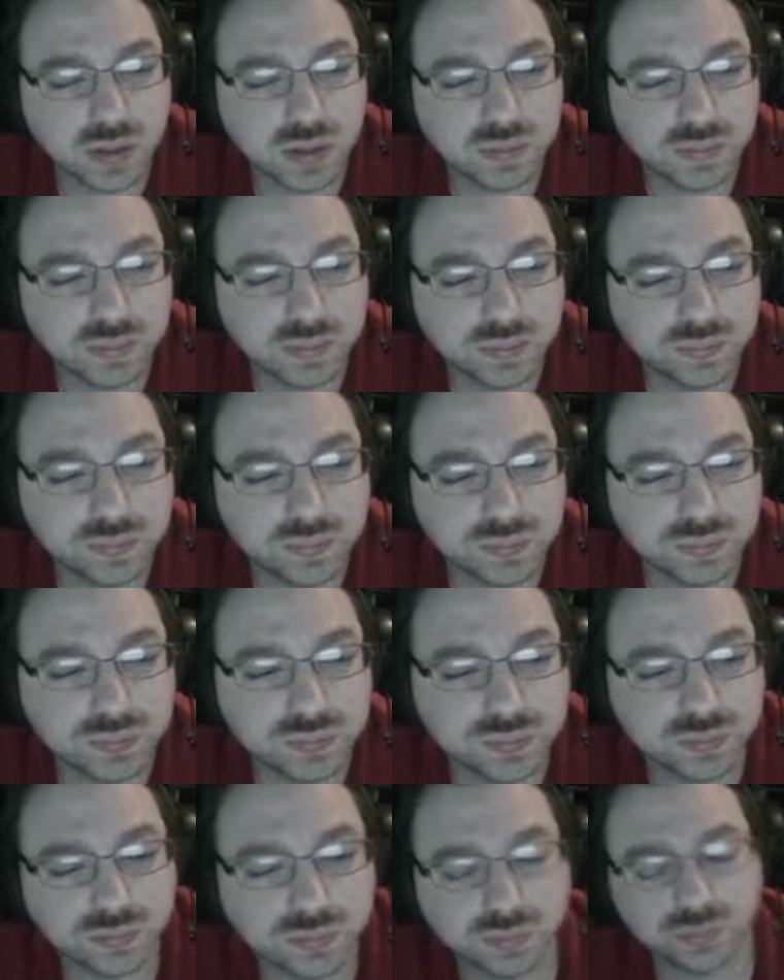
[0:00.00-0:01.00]
I want to
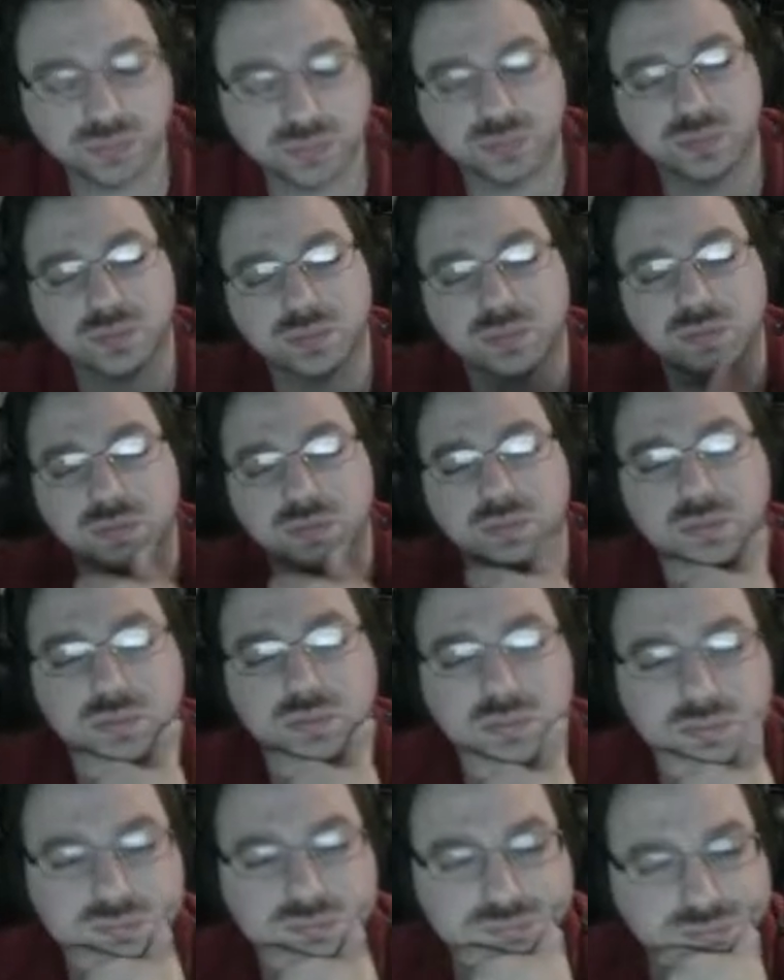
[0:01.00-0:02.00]
know like what
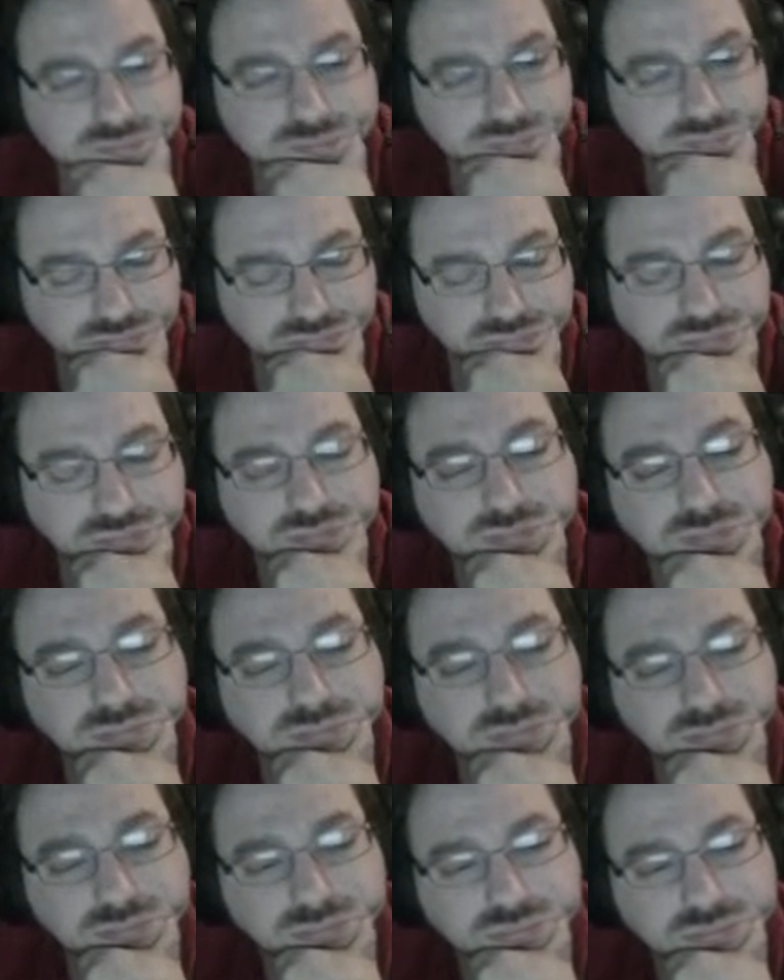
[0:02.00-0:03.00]
happened,
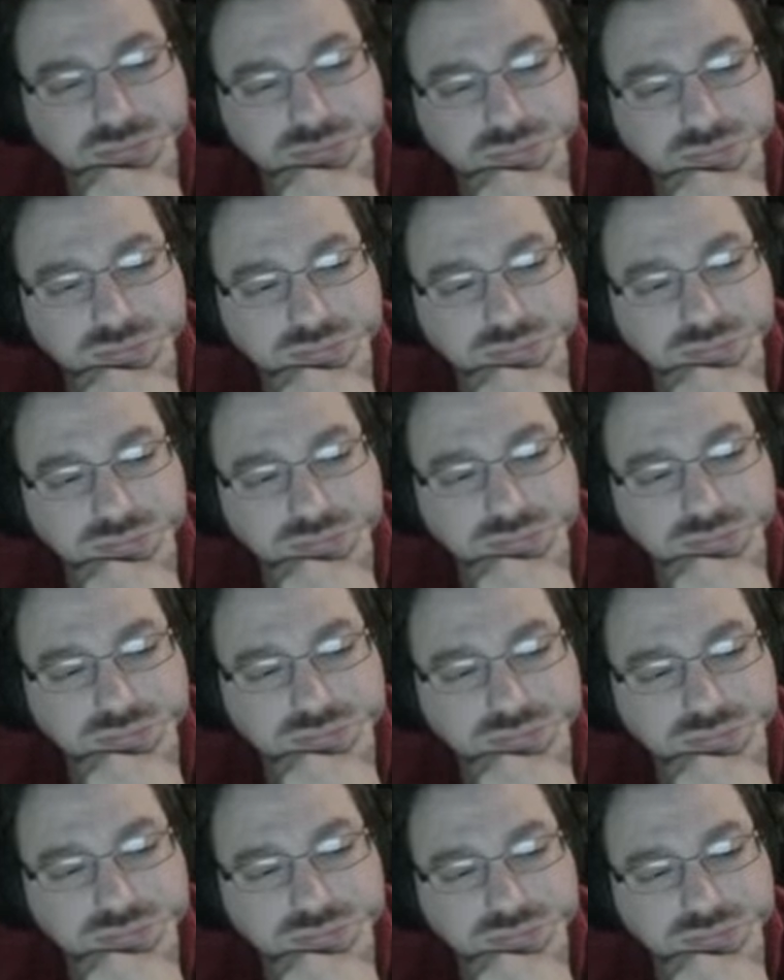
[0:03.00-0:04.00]
how they kidnapped her,
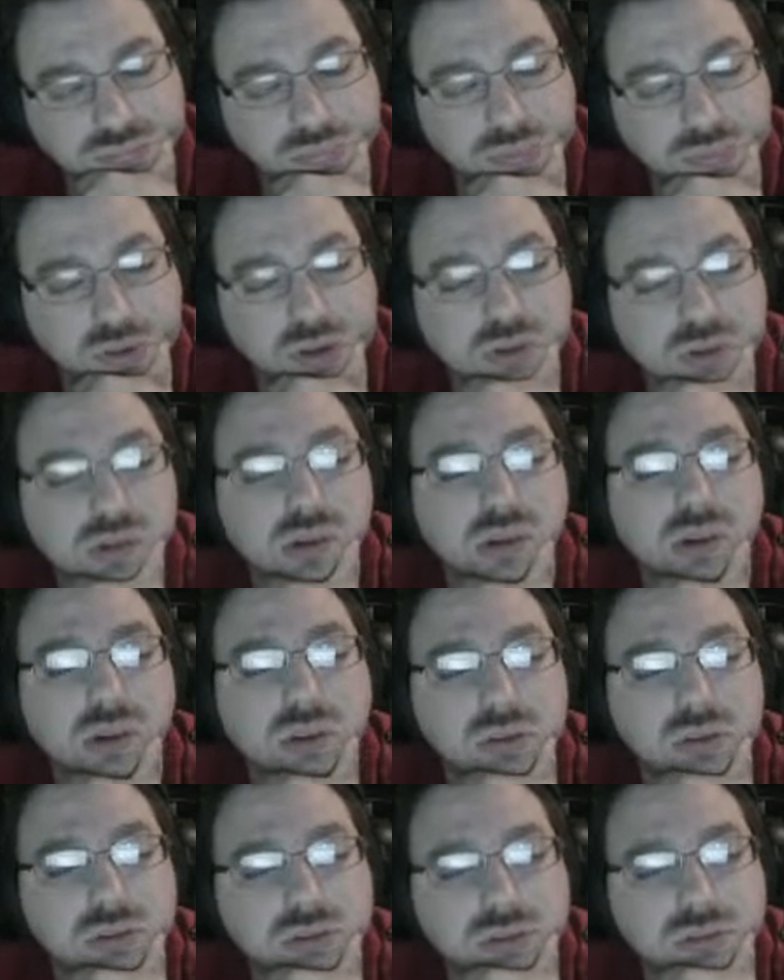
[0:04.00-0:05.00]
or why they
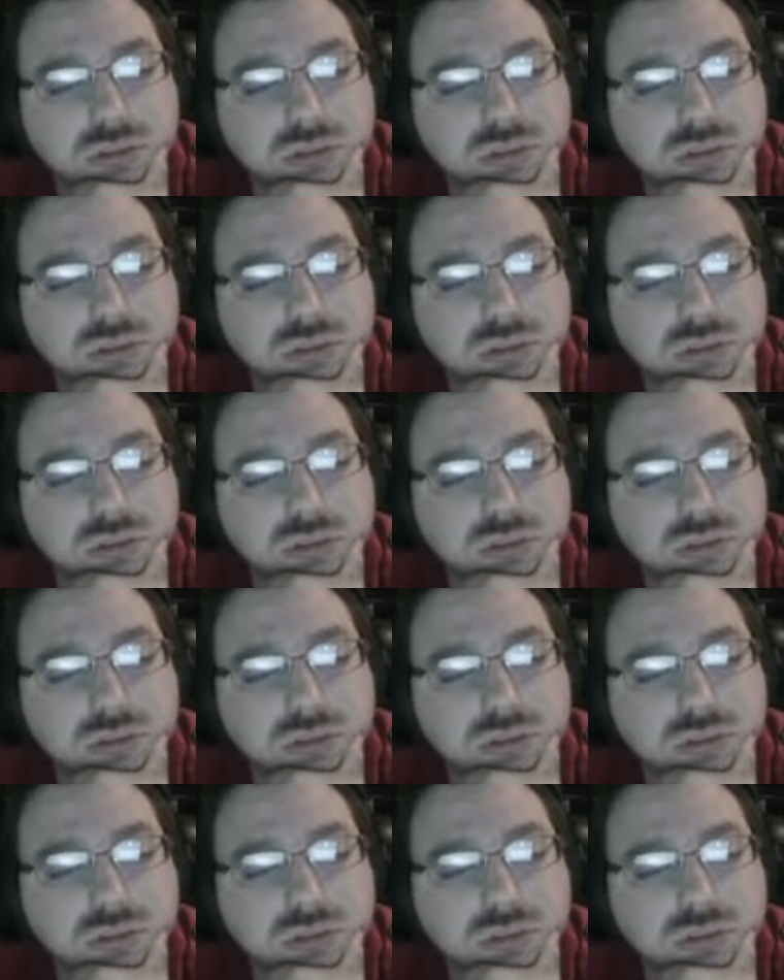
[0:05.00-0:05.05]
kidnapped